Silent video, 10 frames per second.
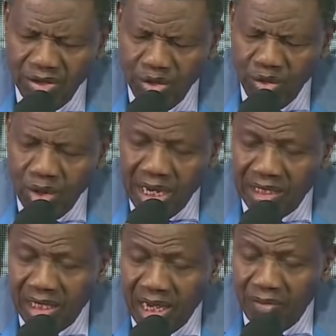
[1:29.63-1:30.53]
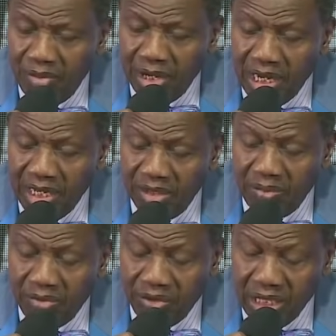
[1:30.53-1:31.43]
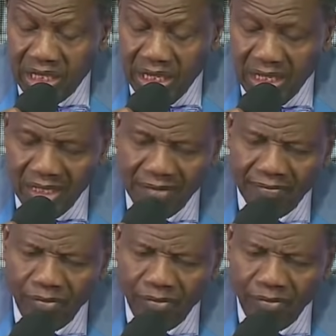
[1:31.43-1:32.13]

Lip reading: You will answer our prayers perfectly.